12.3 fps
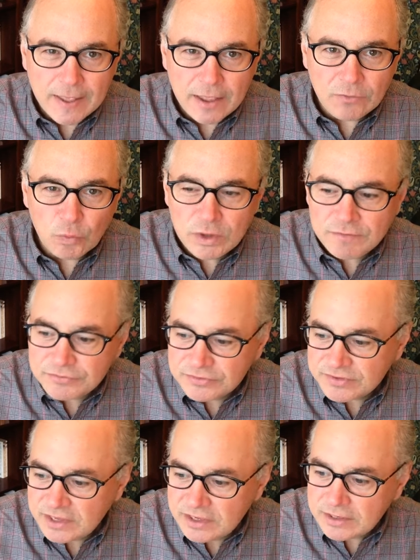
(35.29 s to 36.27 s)
And we've
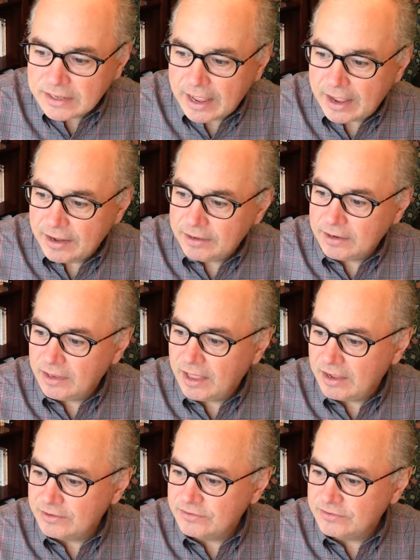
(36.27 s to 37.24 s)
seen that in the
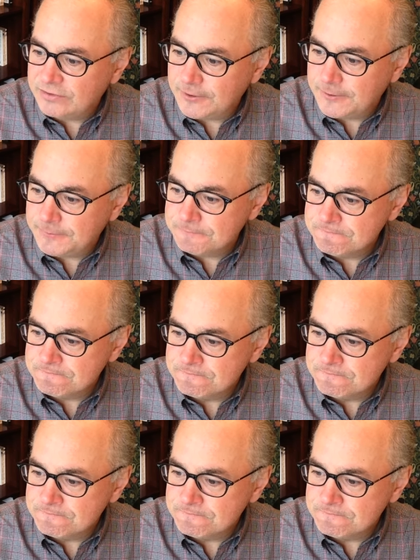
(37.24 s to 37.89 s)
last, uh,